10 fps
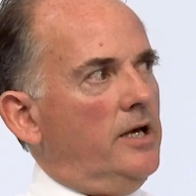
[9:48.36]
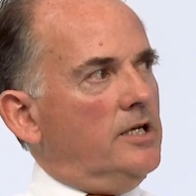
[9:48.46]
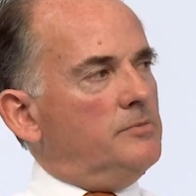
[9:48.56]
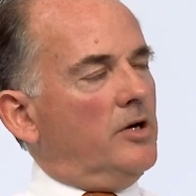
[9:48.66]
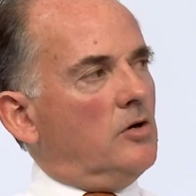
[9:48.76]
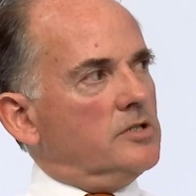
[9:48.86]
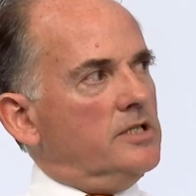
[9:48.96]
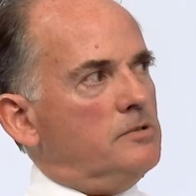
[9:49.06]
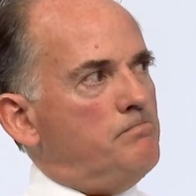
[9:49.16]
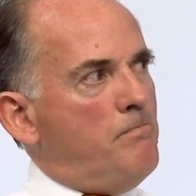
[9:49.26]
It's because
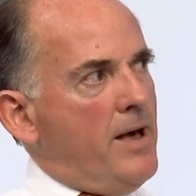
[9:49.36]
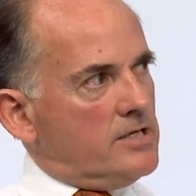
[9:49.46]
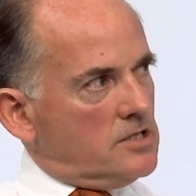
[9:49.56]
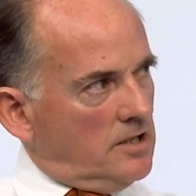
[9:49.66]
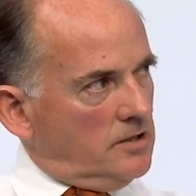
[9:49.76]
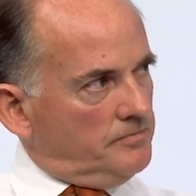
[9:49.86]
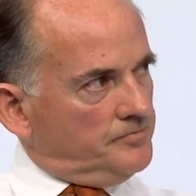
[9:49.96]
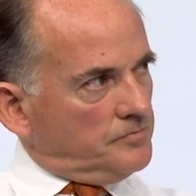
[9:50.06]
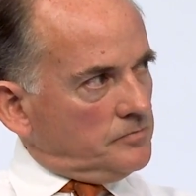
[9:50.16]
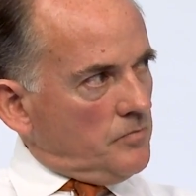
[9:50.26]
it's better
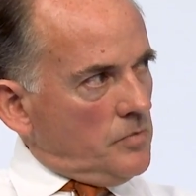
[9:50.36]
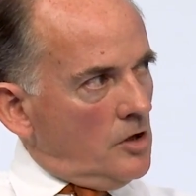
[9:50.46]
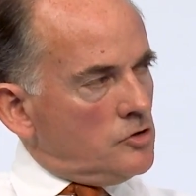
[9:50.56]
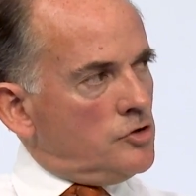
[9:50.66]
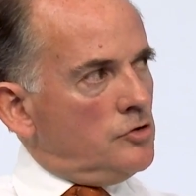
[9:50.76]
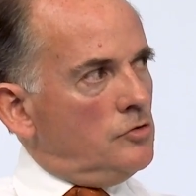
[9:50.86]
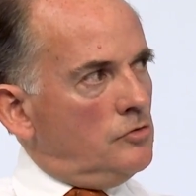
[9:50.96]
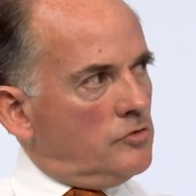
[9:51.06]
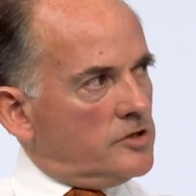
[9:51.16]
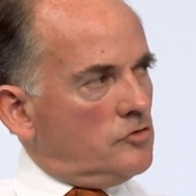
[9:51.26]

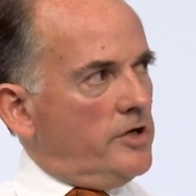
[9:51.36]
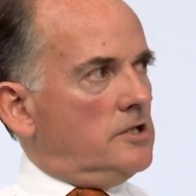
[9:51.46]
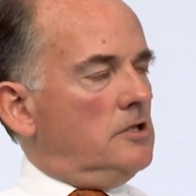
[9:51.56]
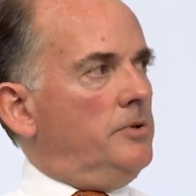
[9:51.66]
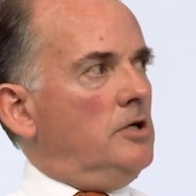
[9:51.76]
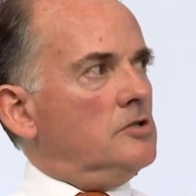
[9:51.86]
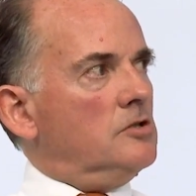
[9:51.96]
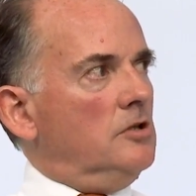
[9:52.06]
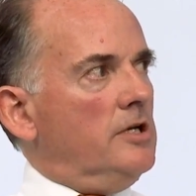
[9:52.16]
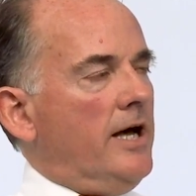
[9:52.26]
to restrict the
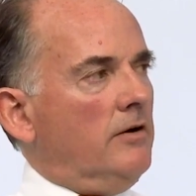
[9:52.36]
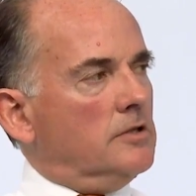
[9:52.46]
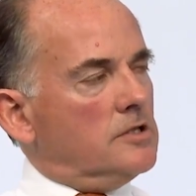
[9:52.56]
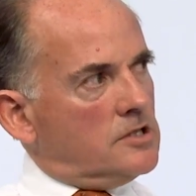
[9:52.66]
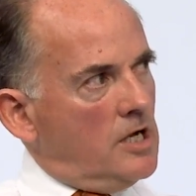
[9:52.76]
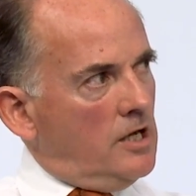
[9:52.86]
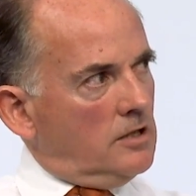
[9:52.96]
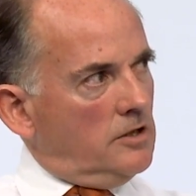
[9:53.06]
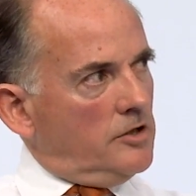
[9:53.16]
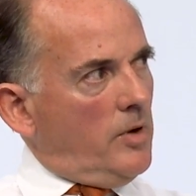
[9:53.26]
personal allowance
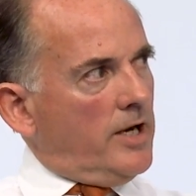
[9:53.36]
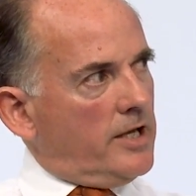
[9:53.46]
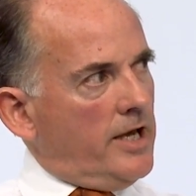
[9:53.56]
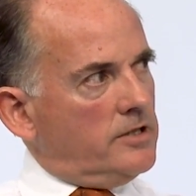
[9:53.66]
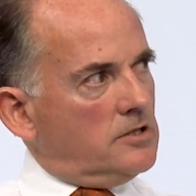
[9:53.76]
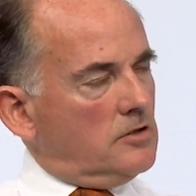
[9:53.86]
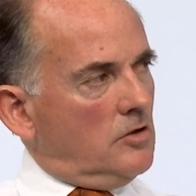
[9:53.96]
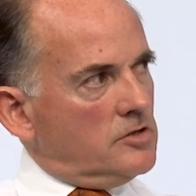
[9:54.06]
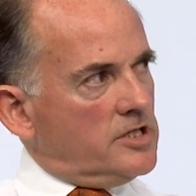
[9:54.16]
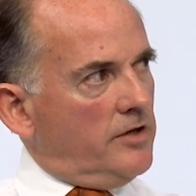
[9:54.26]
that you allocate to the
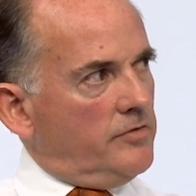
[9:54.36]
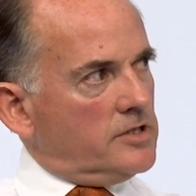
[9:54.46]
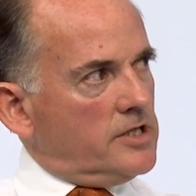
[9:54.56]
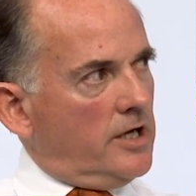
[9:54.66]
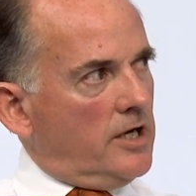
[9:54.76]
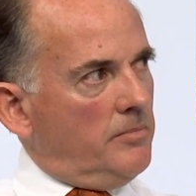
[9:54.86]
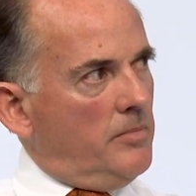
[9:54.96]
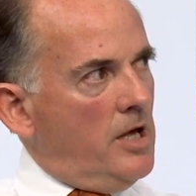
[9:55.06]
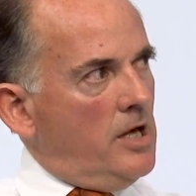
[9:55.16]
non-savings income